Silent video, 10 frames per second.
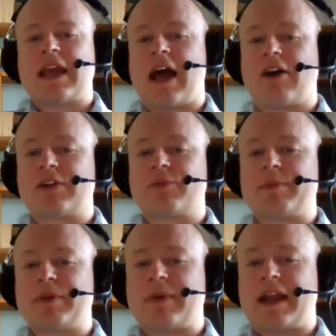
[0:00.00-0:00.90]
How can we
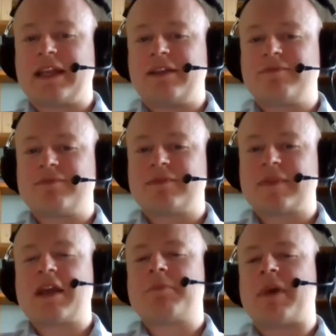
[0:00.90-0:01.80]
be ready?
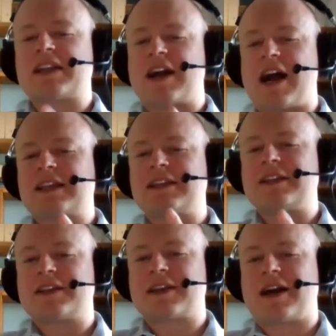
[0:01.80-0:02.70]
By talking
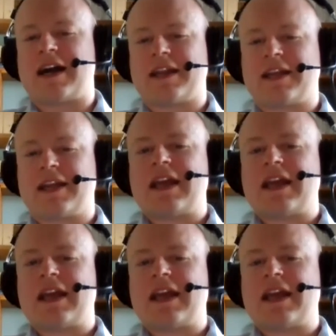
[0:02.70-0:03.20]
to God